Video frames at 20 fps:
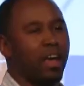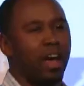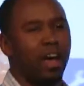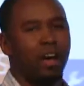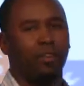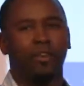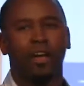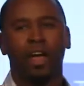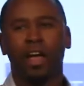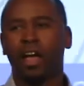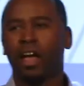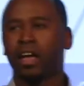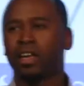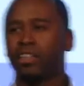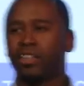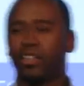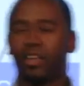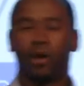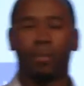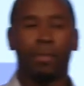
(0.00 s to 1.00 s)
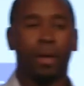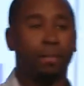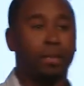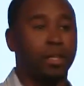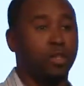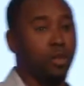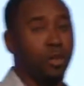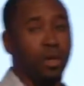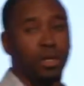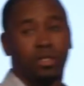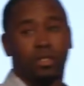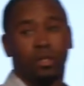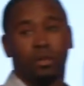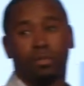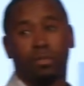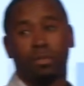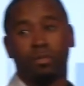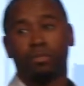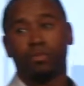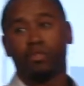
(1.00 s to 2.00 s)
of you know, maybe doing
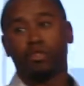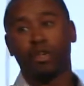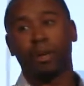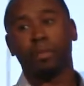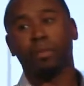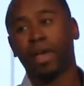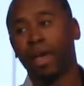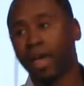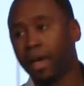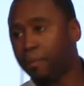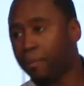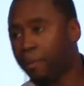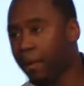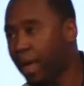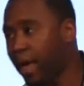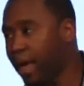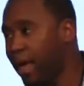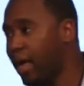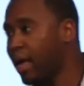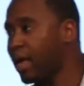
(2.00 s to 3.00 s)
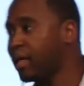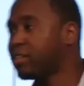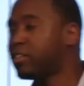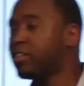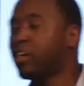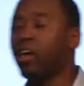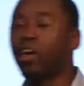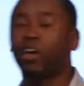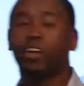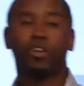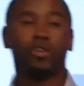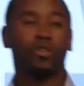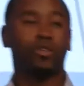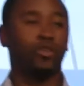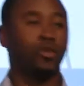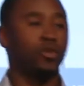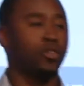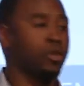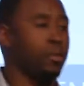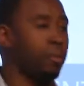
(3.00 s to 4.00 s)
some drip campaigns, you'll
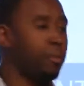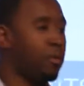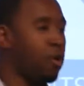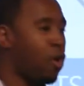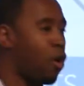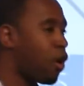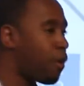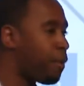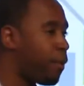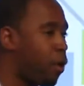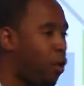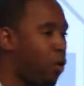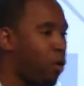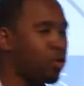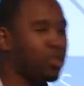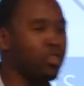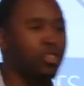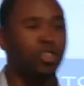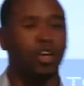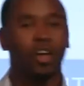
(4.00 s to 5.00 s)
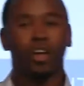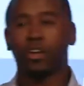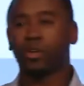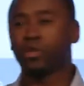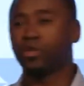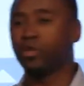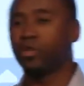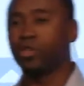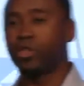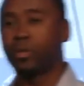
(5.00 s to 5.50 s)
do some blog posts, you'll do